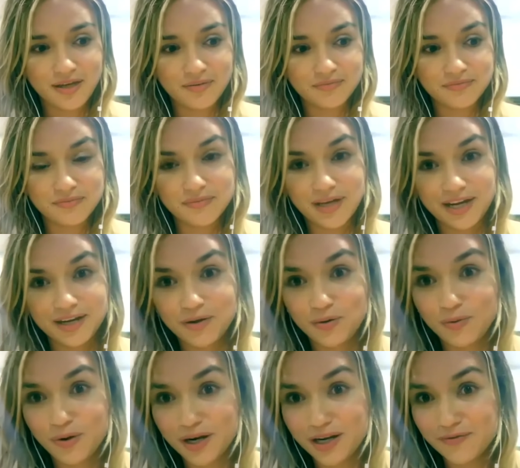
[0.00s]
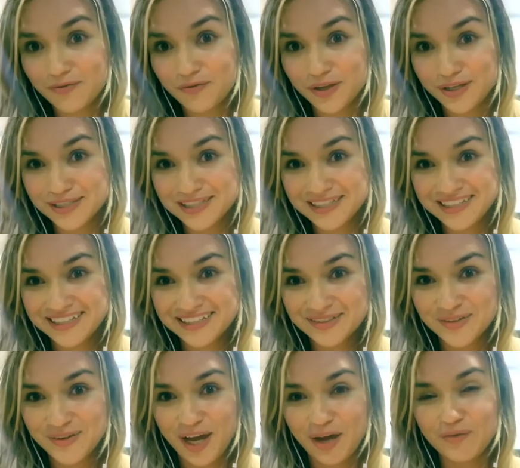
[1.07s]
um, right. I know what it feels
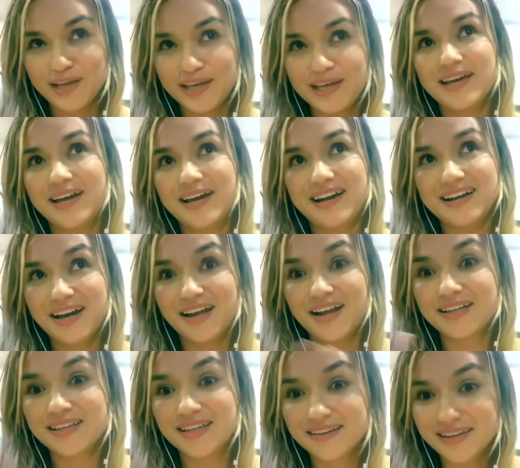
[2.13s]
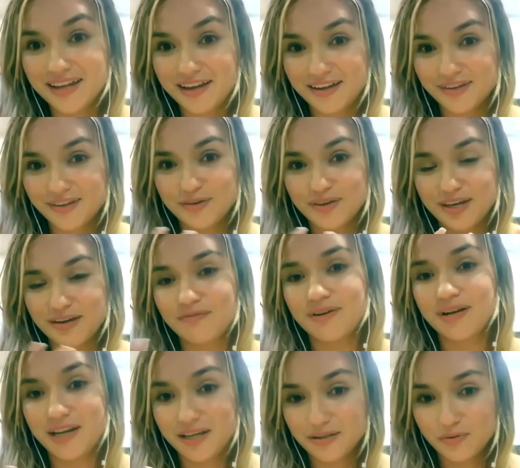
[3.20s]
to have like a character that you
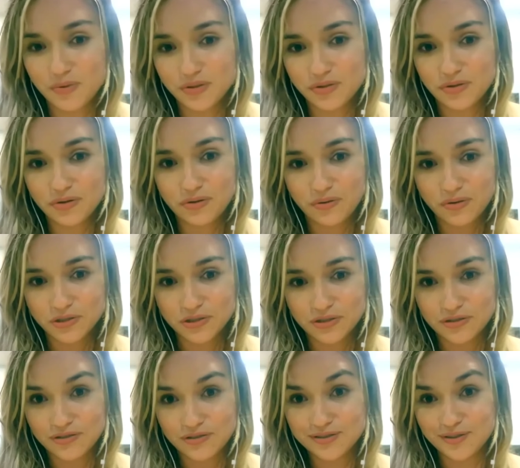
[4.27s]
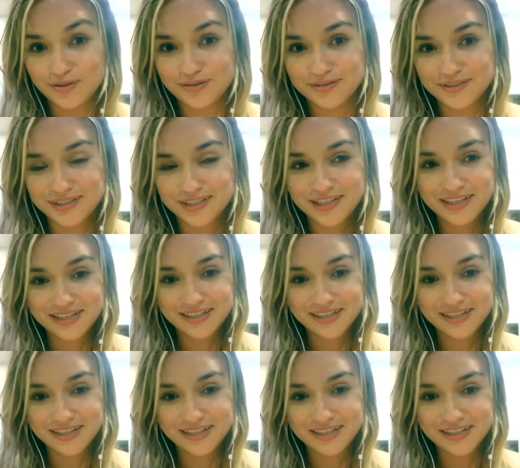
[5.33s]
can relate with your culture. So.